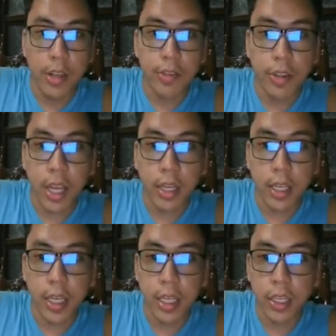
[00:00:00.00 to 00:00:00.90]
So
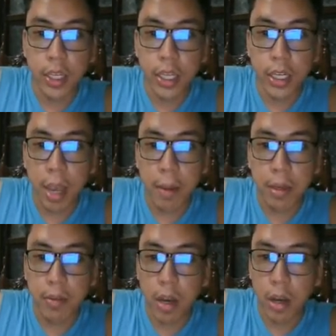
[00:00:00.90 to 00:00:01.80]
technically they're
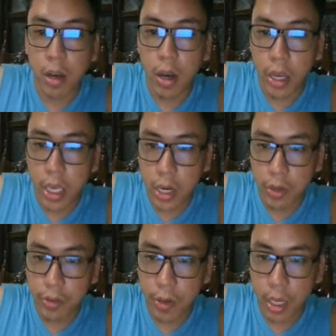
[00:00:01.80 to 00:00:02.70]
coming
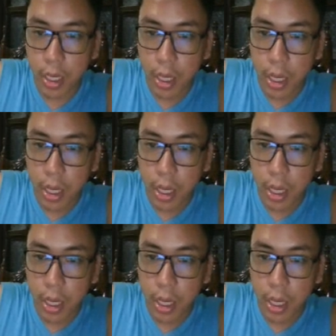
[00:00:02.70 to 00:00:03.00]
here, sorry.